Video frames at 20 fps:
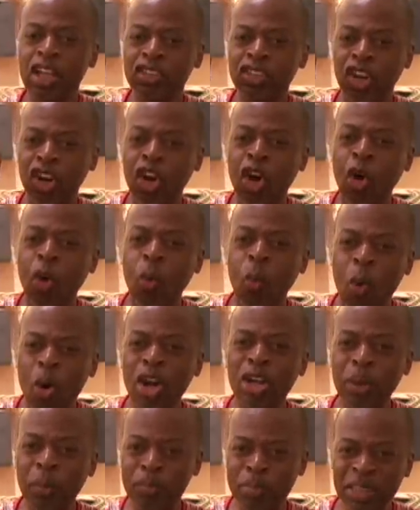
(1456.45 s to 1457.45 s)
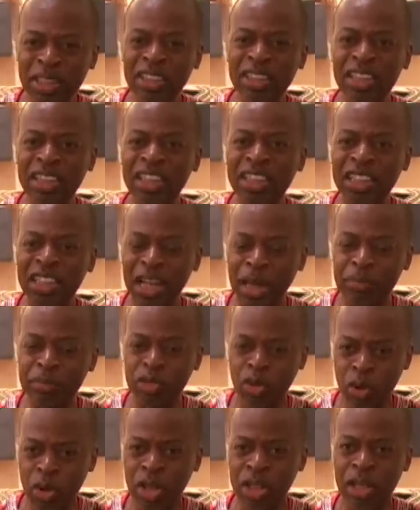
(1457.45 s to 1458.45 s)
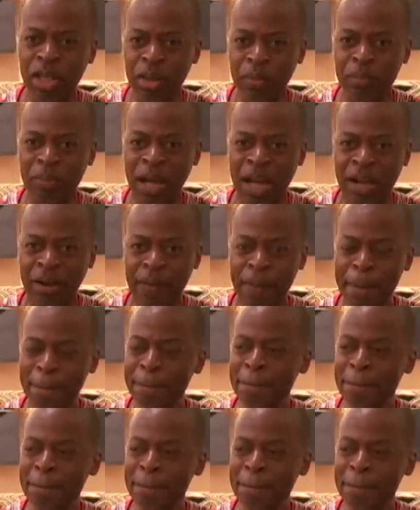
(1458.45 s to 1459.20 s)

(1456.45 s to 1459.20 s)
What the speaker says: The coordinability that I'm talking about